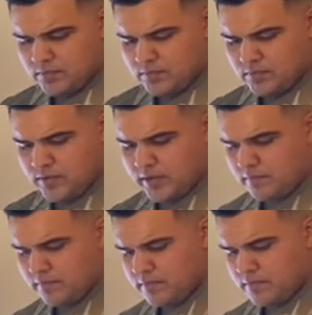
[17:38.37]
Okay,
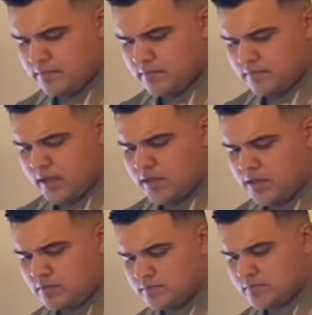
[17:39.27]
thank
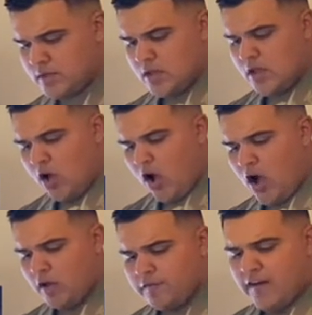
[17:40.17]
you.
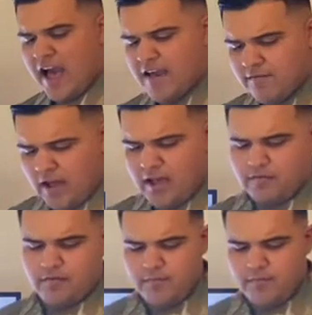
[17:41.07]
All 5 of